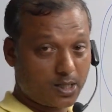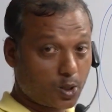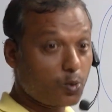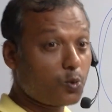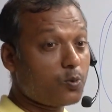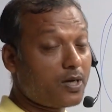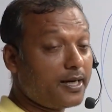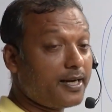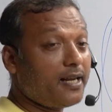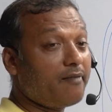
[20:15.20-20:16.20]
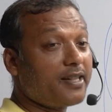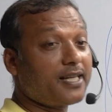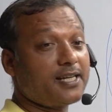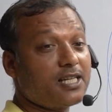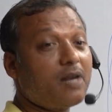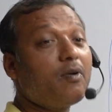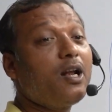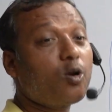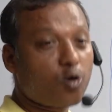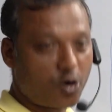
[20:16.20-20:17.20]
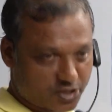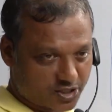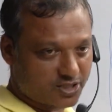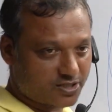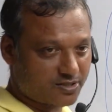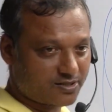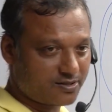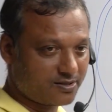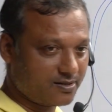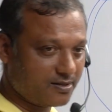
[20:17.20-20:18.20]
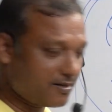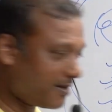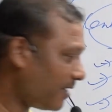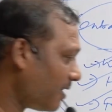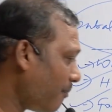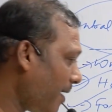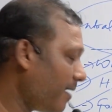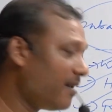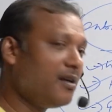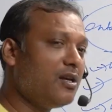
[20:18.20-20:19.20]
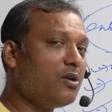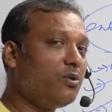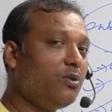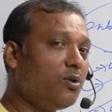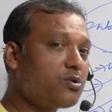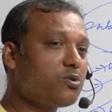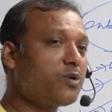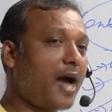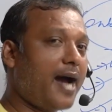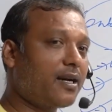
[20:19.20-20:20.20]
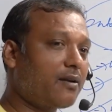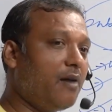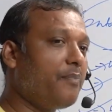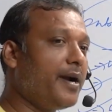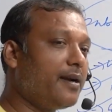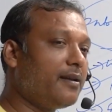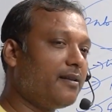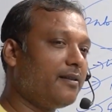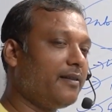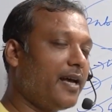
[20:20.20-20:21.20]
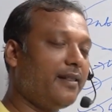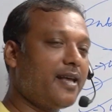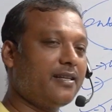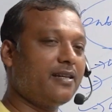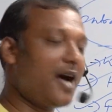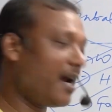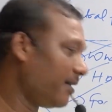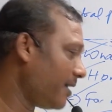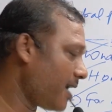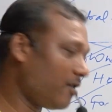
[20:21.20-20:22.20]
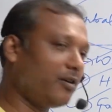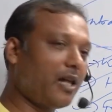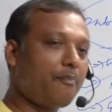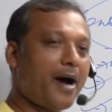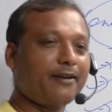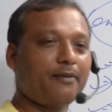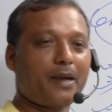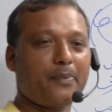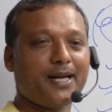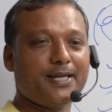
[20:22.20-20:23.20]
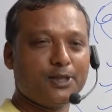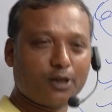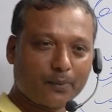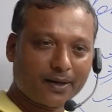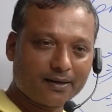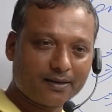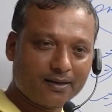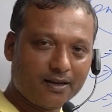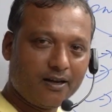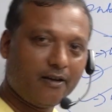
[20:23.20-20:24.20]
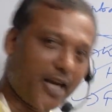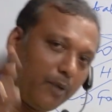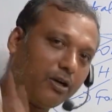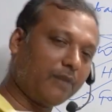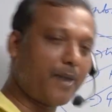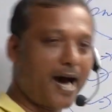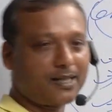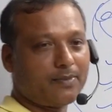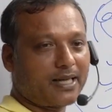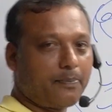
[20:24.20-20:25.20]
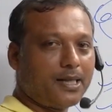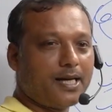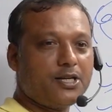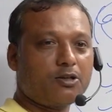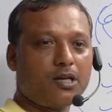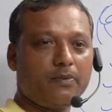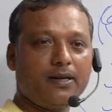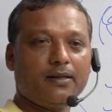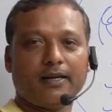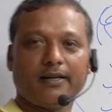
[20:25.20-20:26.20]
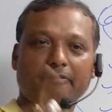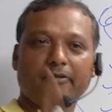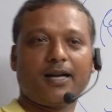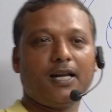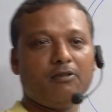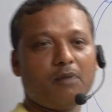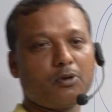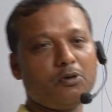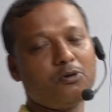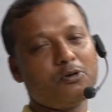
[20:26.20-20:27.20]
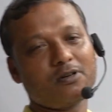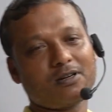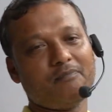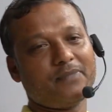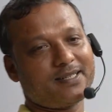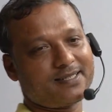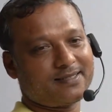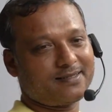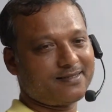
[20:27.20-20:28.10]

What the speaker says: Good quality with reasonable costs. That is the main. Those who can't compete, then they are not the part of capitalist economy. If you are a part of the capitalist economy, then definitely you have to compete.